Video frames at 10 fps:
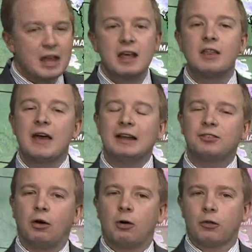That's
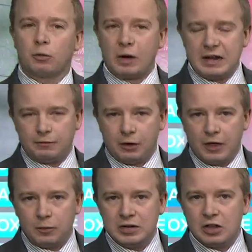all the rainfall that
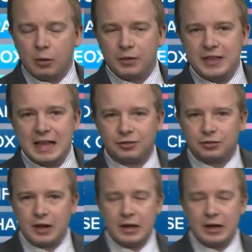we dealt with yesterday.